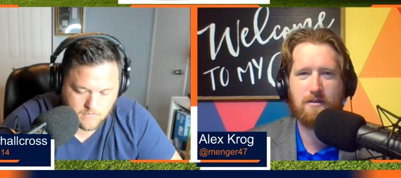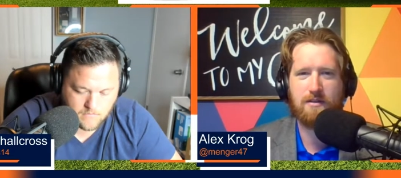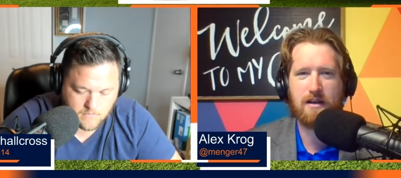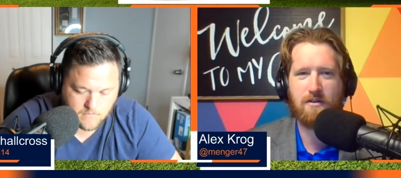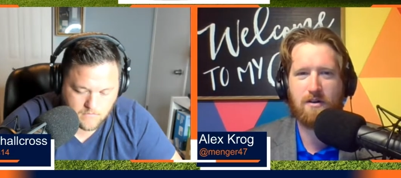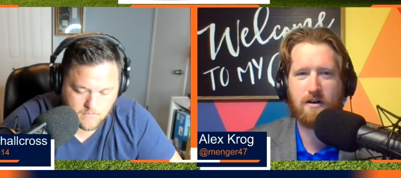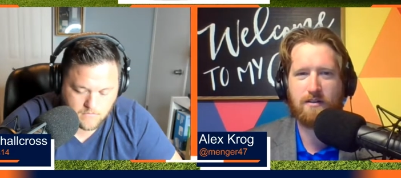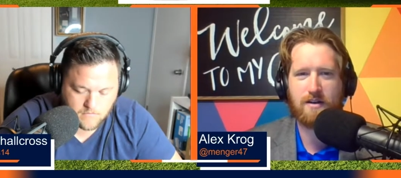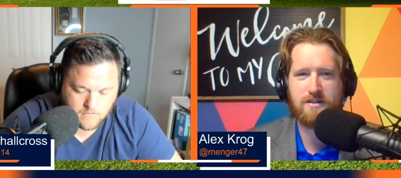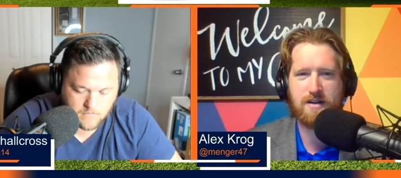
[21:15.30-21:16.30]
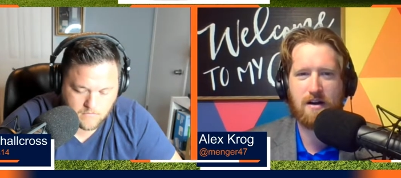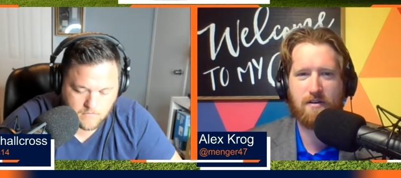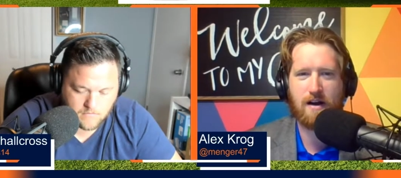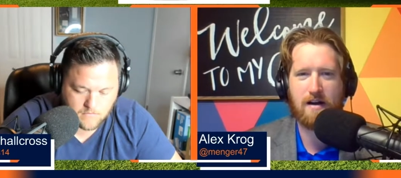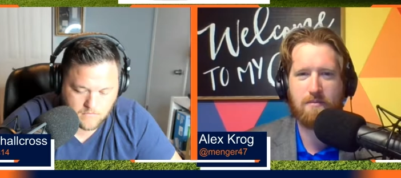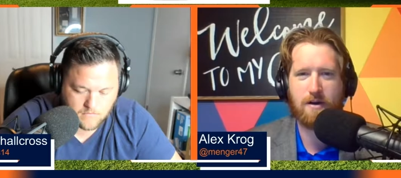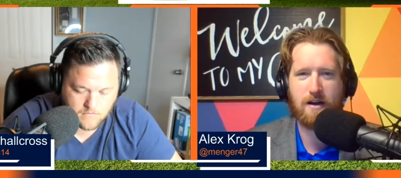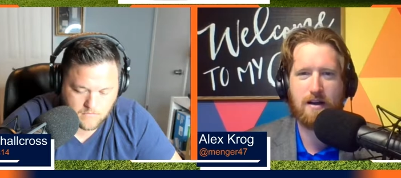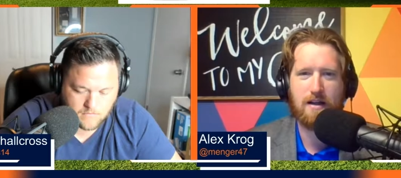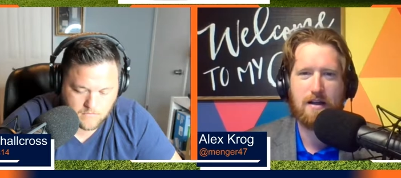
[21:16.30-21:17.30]
Speaker 1: it was that long touchdown, right?
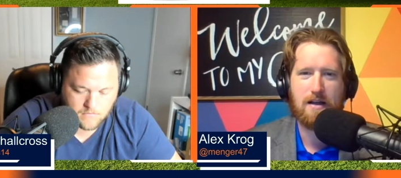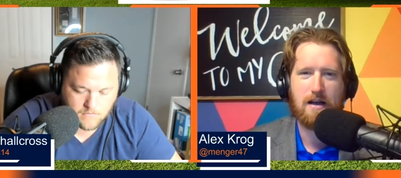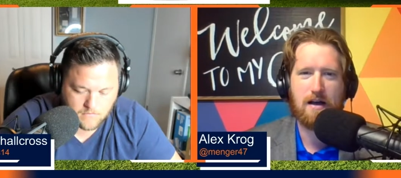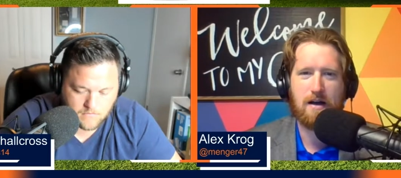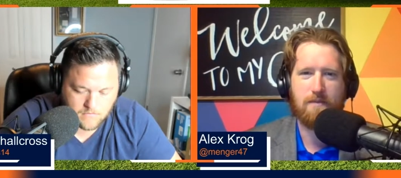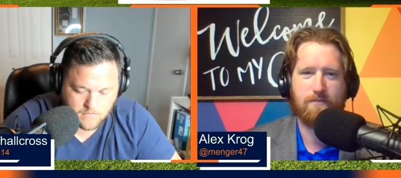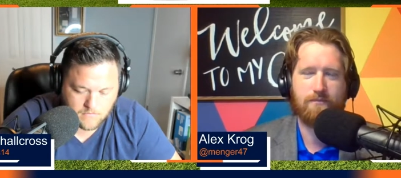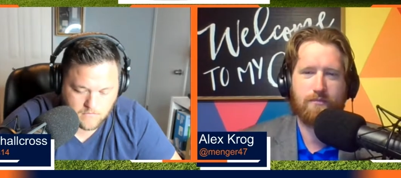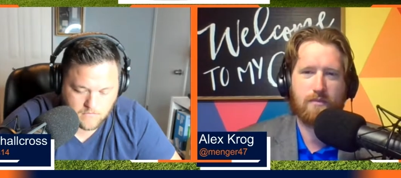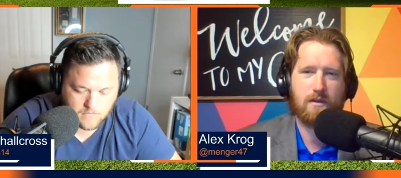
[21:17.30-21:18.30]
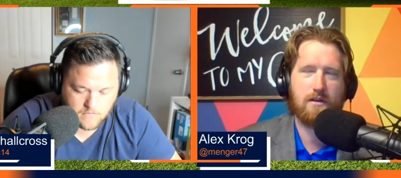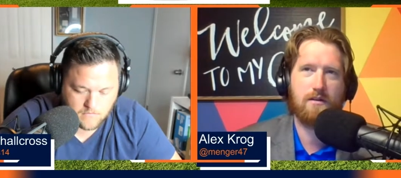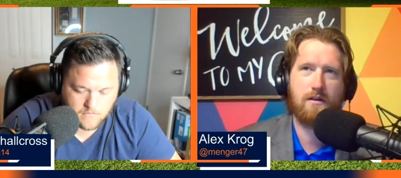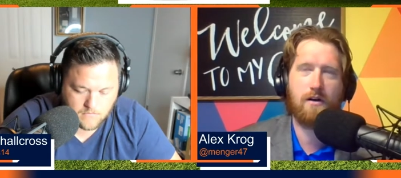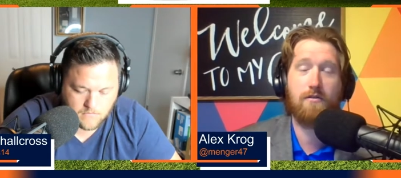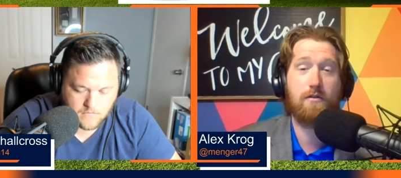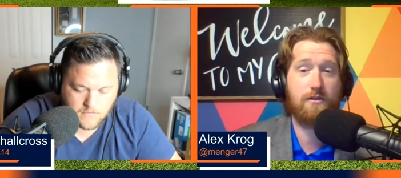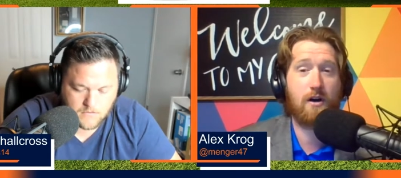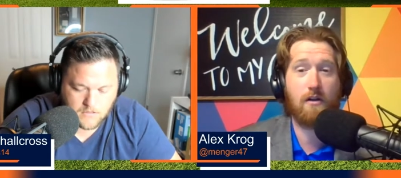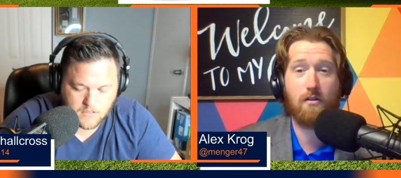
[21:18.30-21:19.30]
But um, or
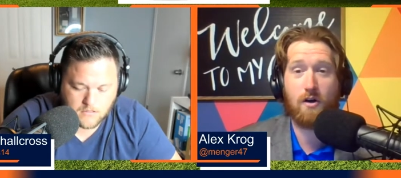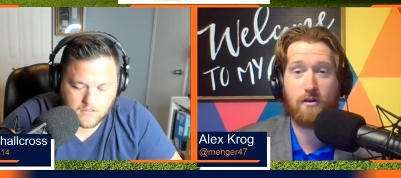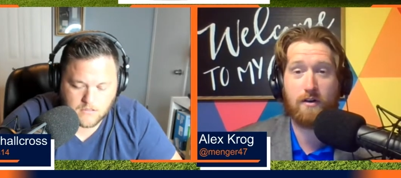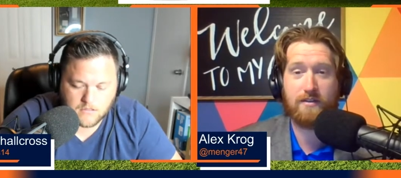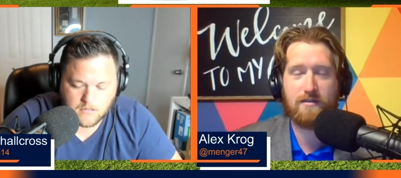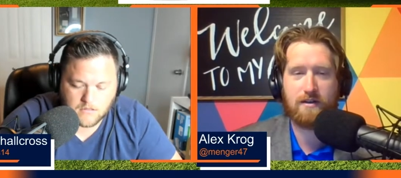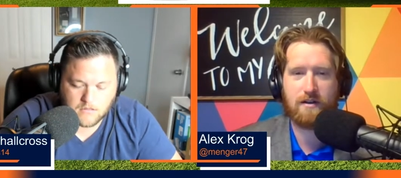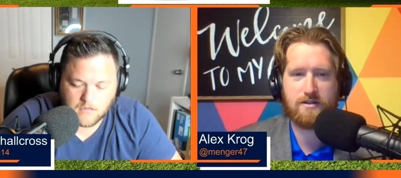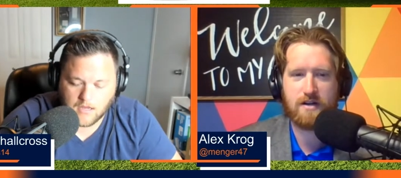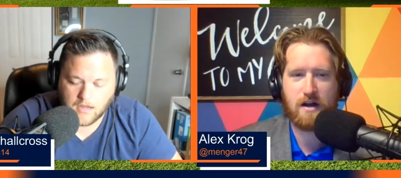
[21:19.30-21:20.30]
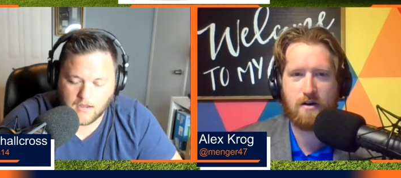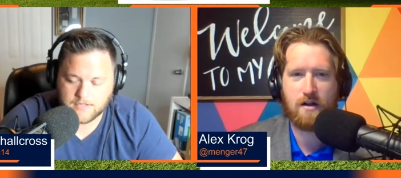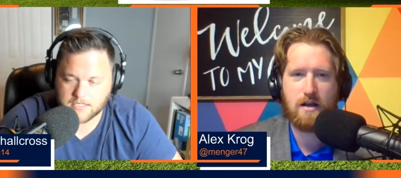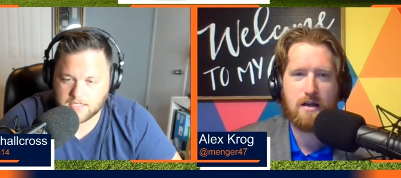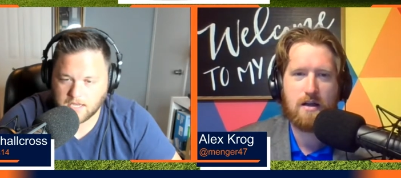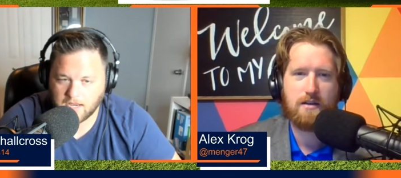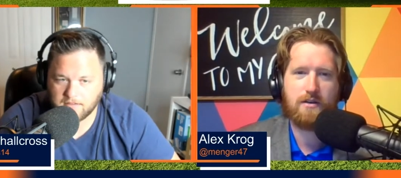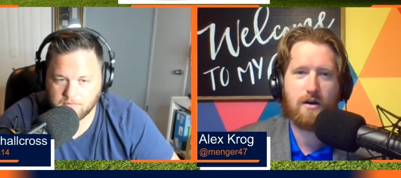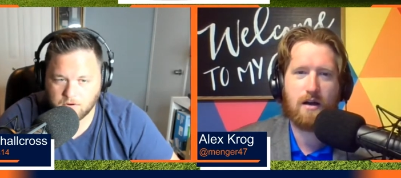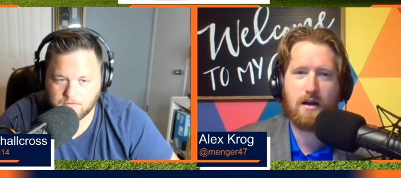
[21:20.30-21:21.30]
sorry, a long receiving touchdown. I was going to say I
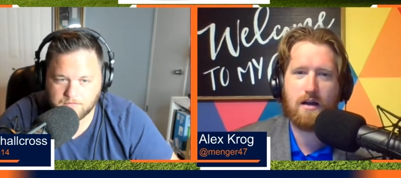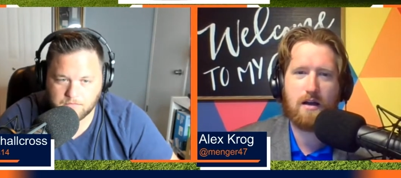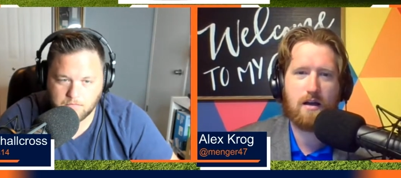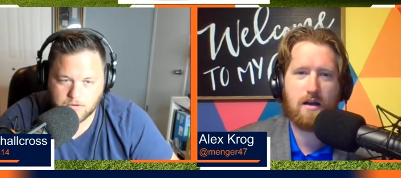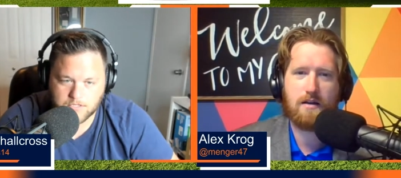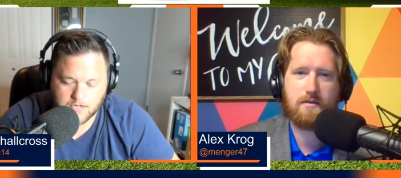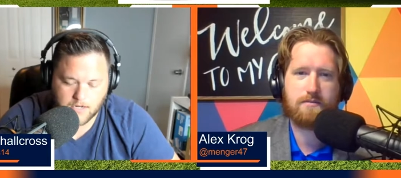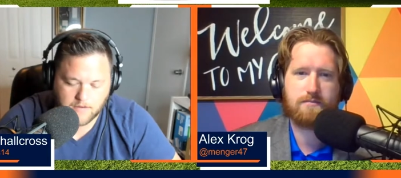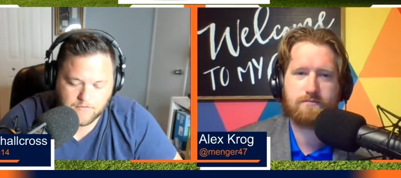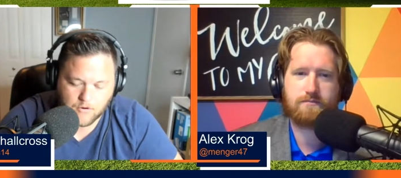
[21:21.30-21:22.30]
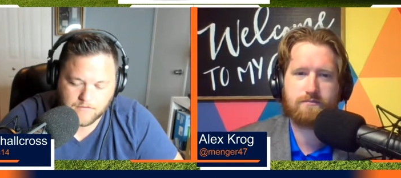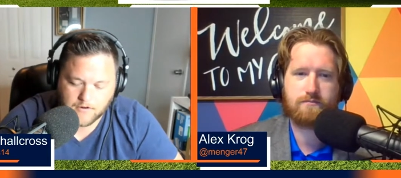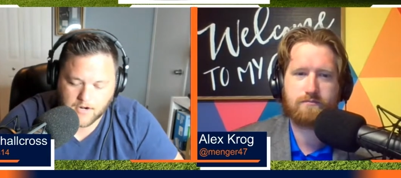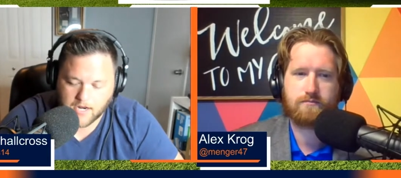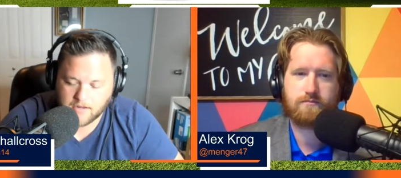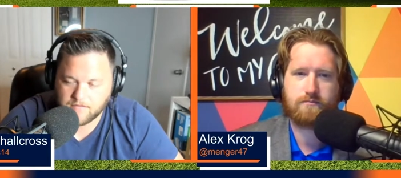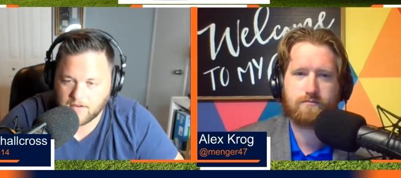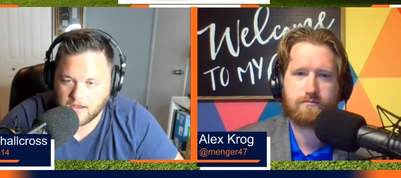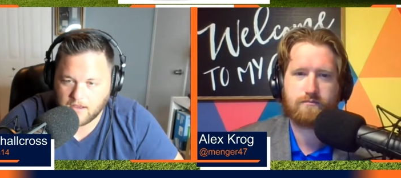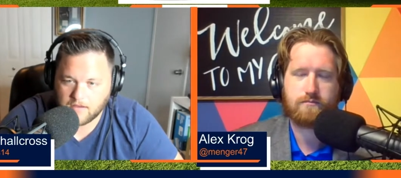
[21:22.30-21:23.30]
so,
Speaker 2: Mostert at four for ninety
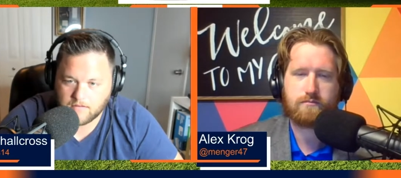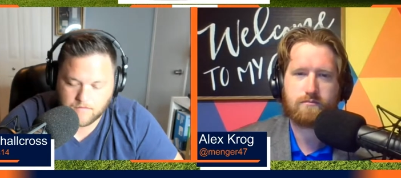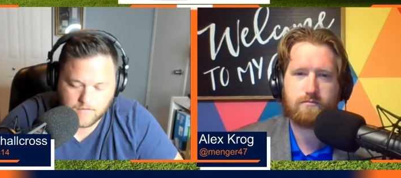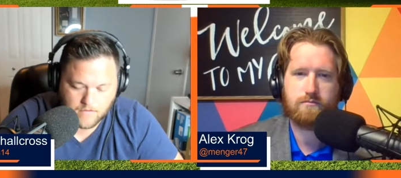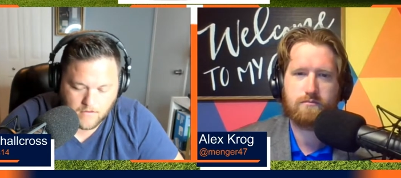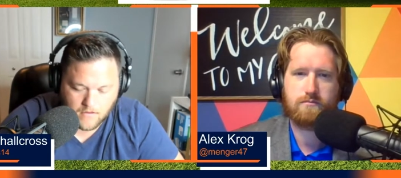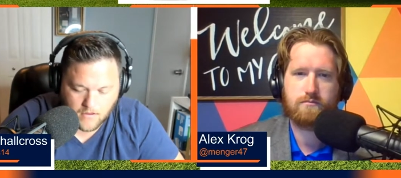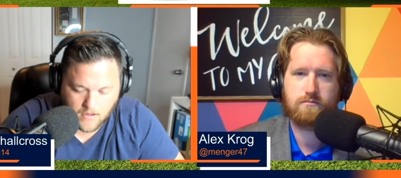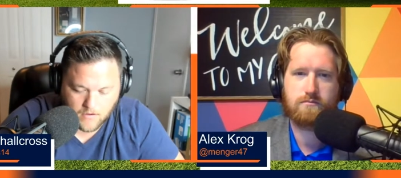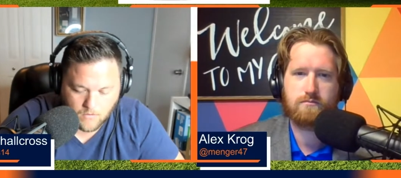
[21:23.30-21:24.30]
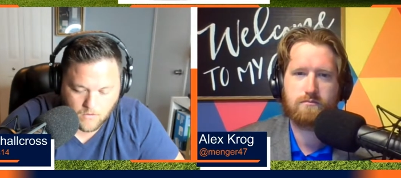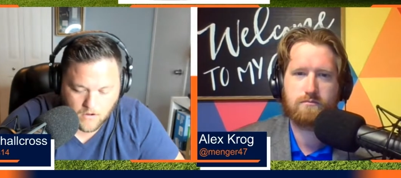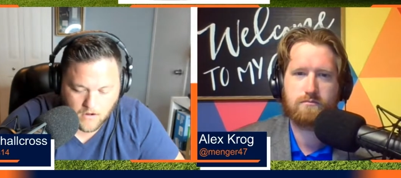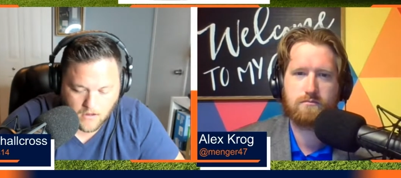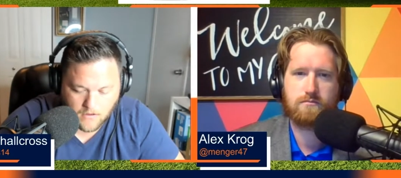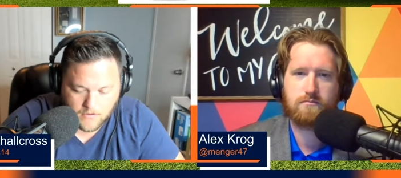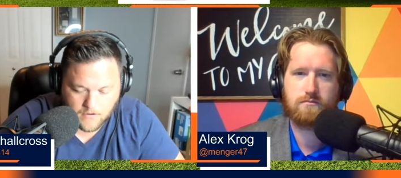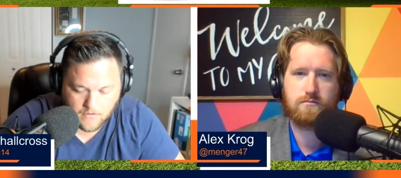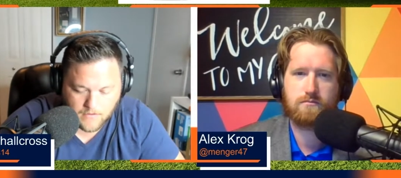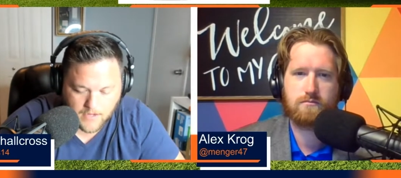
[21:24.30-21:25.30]
five and one,
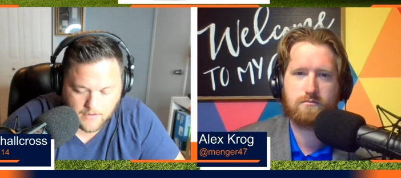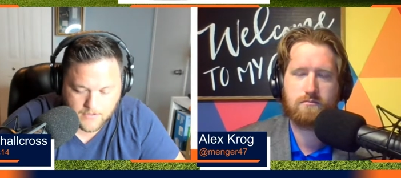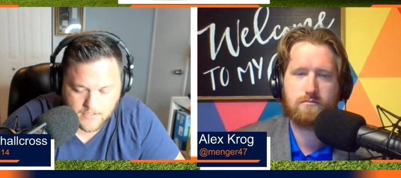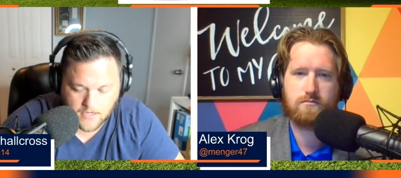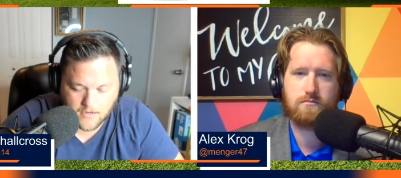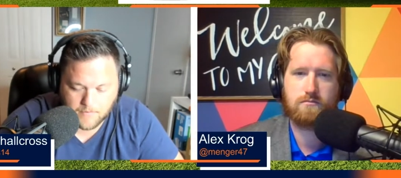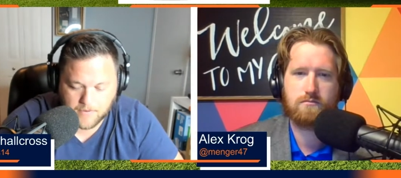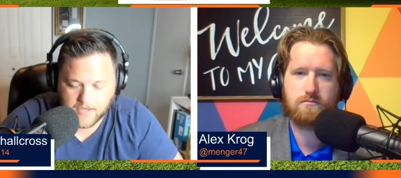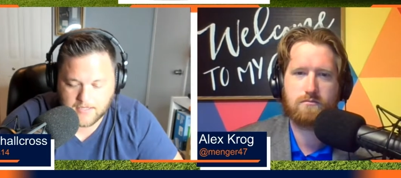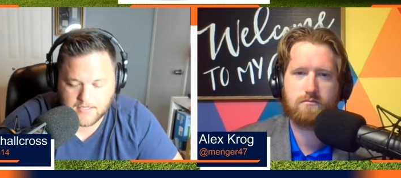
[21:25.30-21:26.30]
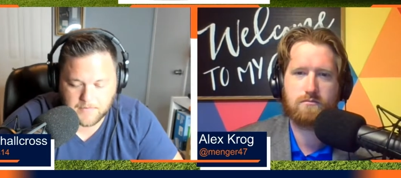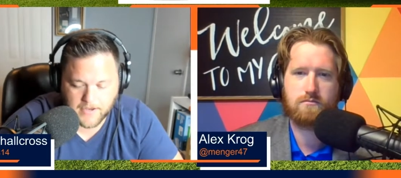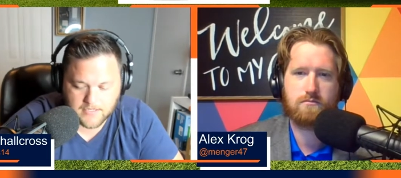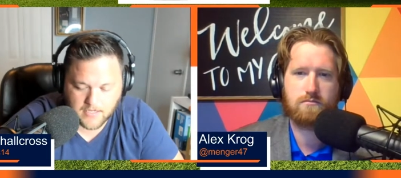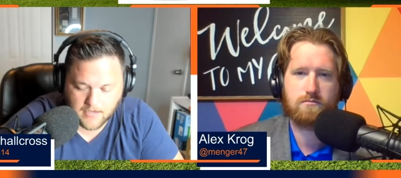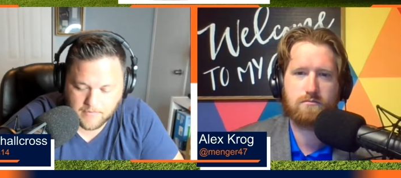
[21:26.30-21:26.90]
although that was uh pa- that's passing game